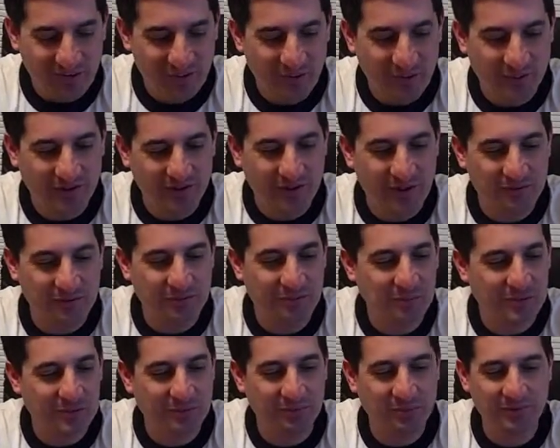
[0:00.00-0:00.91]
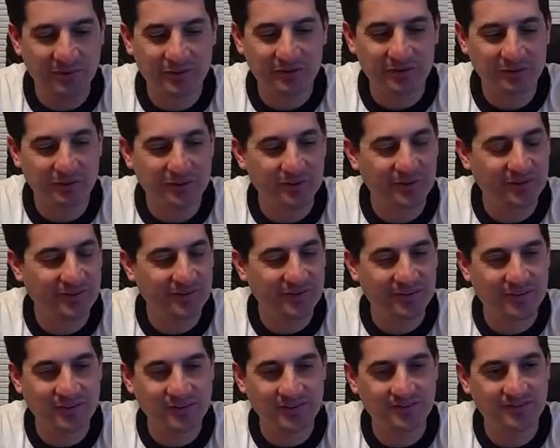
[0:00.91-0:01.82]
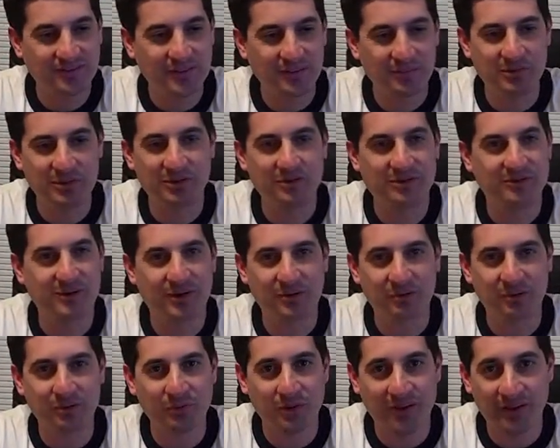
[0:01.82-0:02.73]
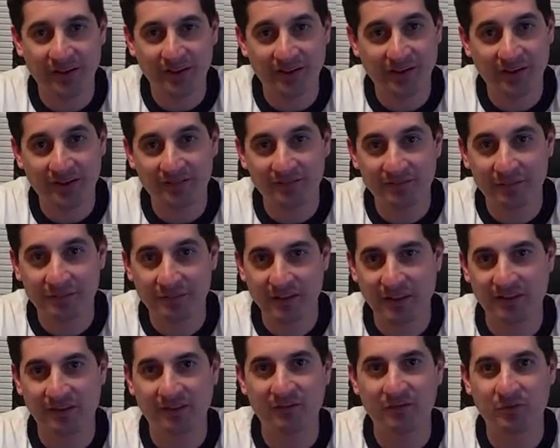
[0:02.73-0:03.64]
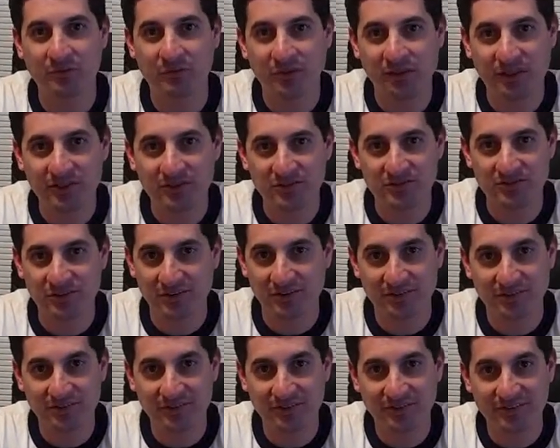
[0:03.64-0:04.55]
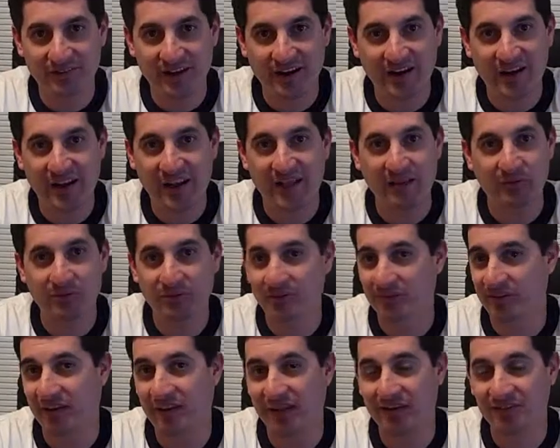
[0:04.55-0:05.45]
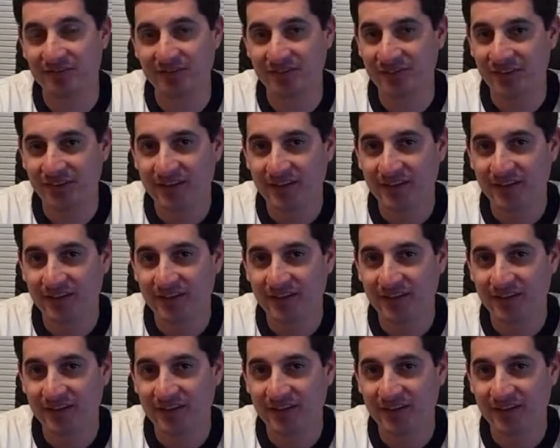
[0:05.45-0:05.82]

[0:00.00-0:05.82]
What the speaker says: When it comes to being a principal, let me just start with what I love. I mean, I love the relationships that I had with staff,